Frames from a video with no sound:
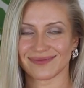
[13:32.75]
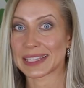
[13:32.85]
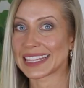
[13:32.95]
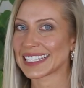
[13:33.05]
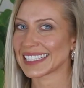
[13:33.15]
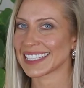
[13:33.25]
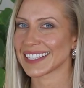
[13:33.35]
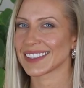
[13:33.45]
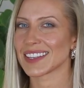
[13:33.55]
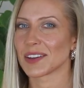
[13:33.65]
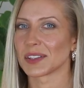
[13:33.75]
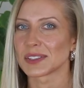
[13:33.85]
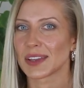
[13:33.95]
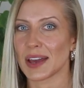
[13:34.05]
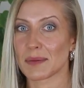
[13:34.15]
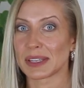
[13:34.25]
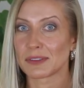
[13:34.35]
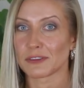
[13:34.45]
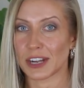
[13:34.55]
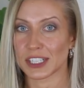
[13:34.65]
But this season they also come in
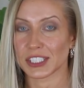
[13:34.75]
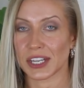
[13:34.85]
fresh